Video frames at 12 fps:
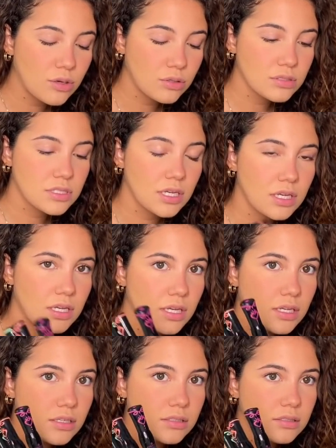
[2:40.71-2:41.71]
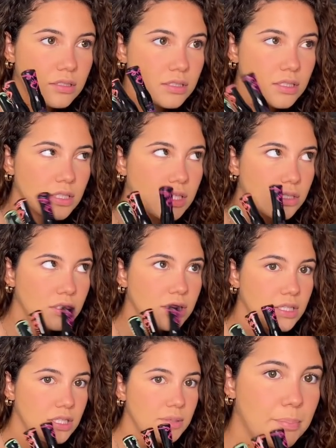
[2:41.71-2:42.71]
Ulta. Literally
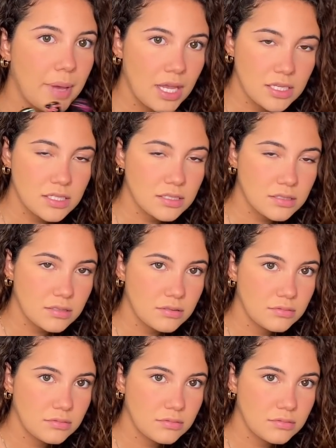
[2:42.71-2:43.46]
the best